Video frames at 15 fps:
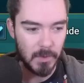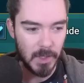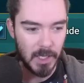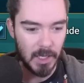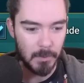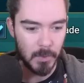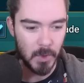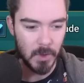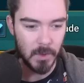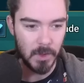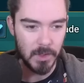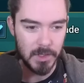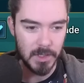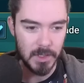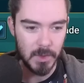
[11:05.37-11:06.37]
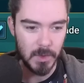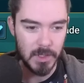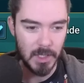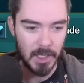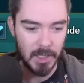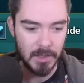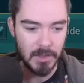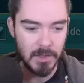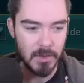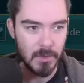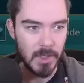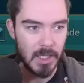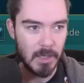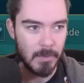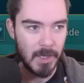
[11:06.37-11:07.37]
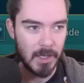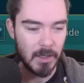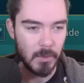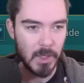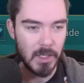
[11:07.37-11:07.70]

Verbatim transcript: we get more rolls into attack. It doesn't really matter.